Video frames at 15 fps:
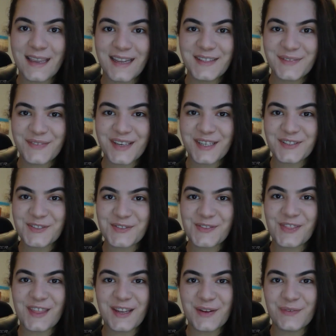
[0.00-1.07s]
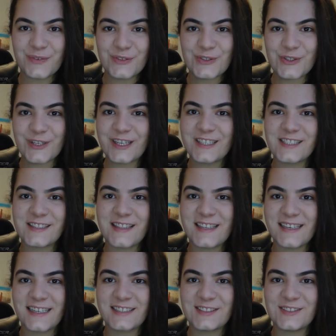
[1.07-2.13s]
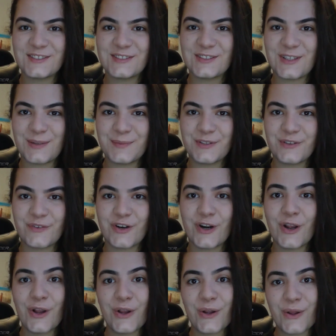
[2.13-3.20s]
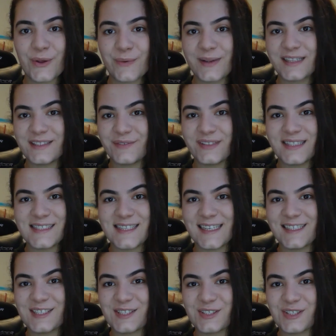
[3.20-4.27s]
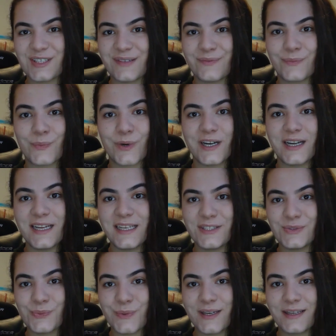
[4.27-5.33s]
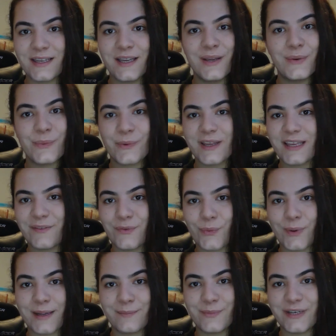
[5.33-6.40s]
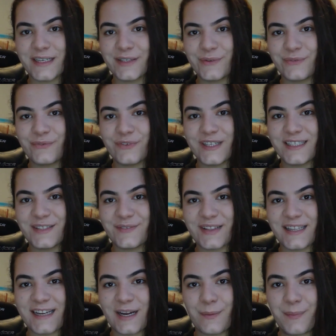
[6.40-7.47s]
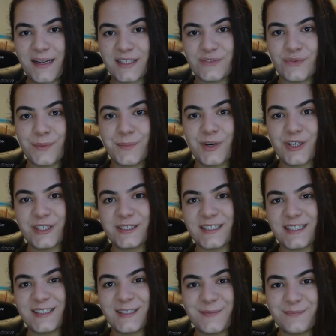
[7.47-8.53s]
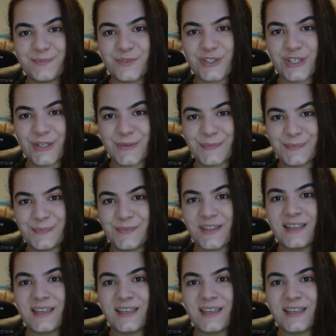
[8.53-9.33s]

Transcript: Hey Divi Nation, thank you for joining us in the next installment of our ongoing Divi Design Initiative, where each week we give away brand new free Divi layout packs from our design team to you.